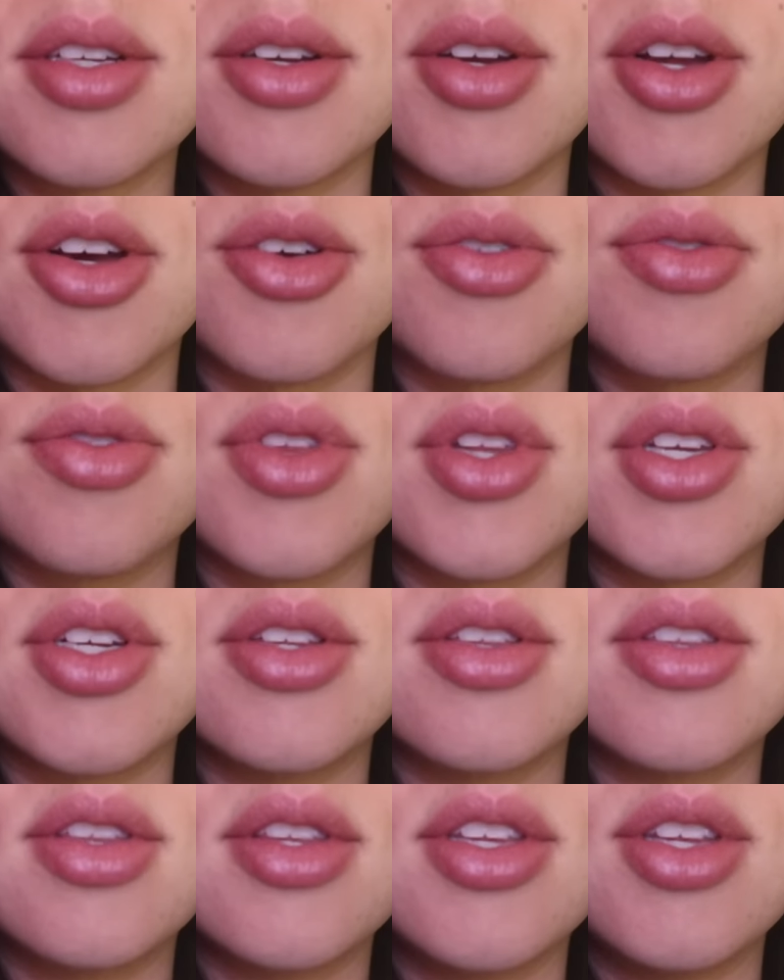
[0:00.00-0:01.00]
you know the
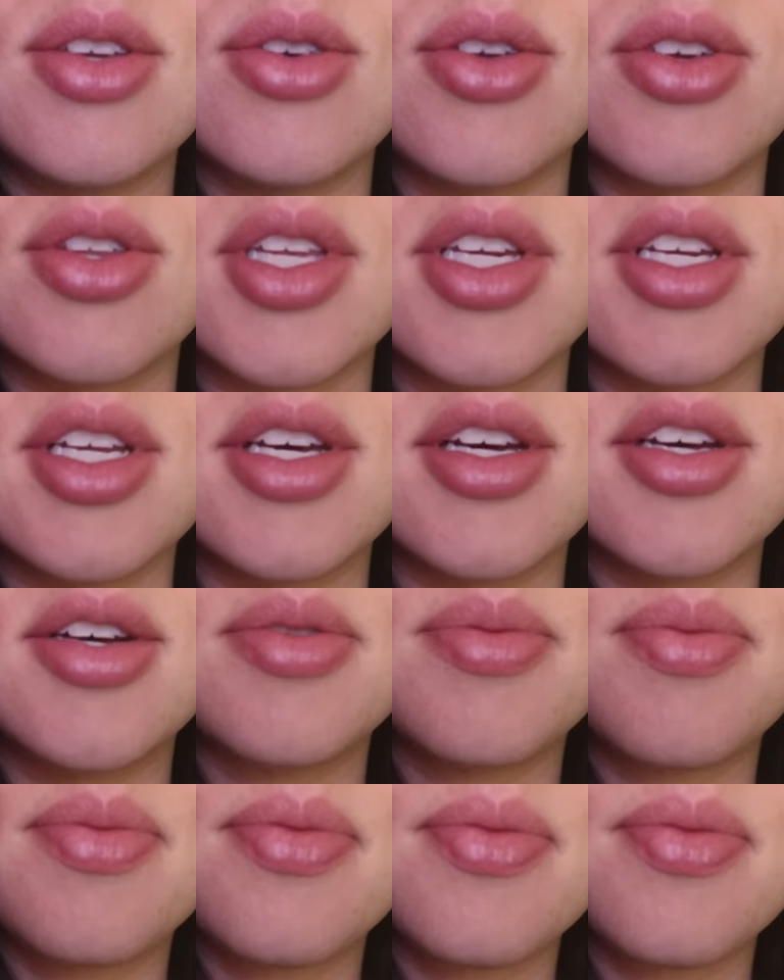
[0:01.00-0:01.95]
you know the deal.